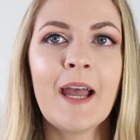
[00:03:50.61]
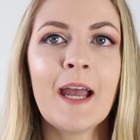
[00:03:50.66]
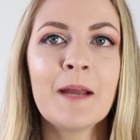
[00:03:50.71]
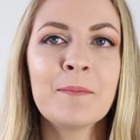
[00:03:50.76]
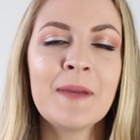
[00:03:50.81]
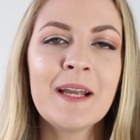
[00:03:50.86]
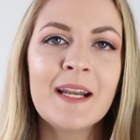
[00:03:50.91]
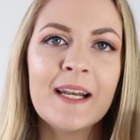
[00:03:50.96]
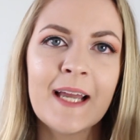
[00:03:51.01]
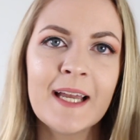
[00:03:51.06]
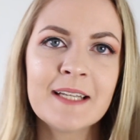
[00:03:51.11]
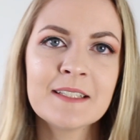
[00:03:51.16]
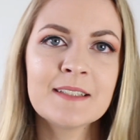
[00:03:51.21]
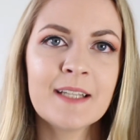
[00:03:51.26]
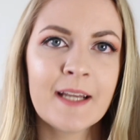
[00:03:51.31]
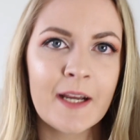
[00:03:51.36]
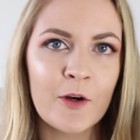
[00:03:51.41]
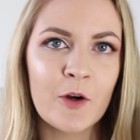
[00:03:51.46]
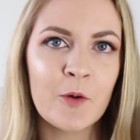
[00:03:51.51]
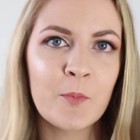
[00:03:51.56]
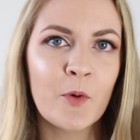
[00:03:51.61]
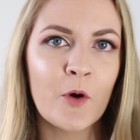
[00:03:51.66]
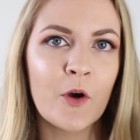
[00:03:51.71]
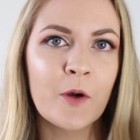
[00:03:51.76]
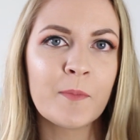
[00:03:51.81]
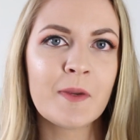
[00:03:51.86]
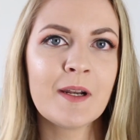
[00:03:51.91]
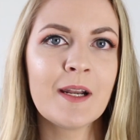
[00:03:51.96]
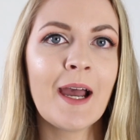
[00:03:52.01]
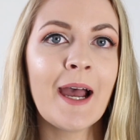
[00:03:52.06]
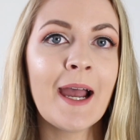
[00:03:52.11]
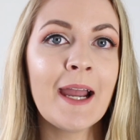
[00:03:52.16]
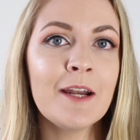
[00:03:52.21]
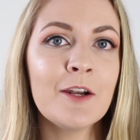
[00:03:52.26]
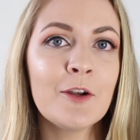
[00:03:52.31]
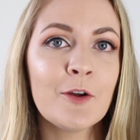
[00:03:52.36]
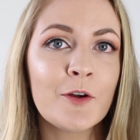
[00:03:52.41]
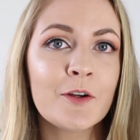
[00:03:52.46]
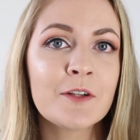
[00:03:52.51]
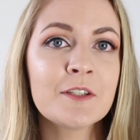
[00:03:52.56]
At my last hair appointment, I
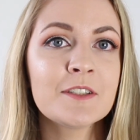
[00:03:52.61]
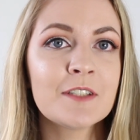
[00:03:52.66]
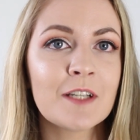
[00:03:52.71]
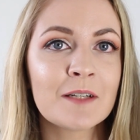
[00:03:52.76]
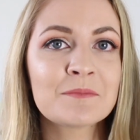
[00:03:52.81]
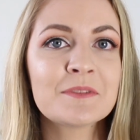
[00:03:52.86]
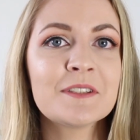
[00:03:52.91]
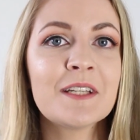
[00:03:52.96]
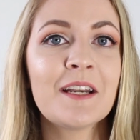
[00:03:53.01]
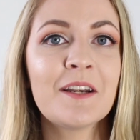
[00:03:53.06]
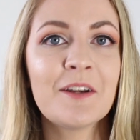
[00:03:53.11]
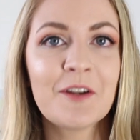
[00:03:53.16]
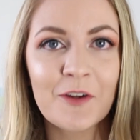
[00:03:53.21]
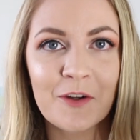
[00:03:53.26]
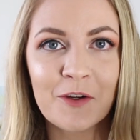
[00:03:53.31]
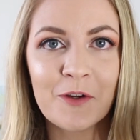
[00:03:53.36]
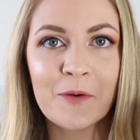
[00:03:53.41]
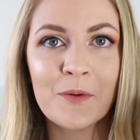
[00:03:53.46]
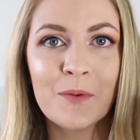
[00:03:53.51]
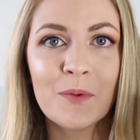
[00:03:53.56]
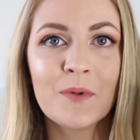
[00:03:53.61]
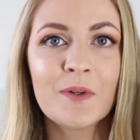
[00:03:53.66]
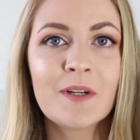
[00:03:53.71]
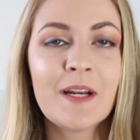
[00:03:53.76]
learned something new.